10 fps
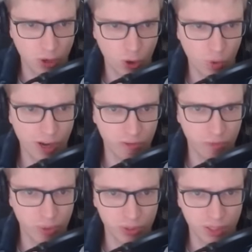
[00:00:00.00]
Creative
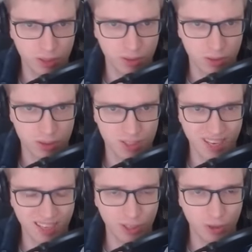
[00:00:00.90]
Builder,
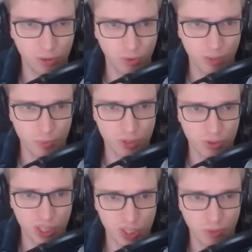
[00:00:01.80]
Psychic Earthquake
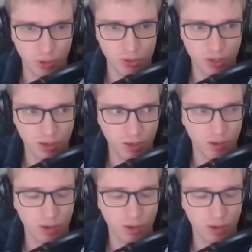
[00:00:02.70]
Pursuit Explosion,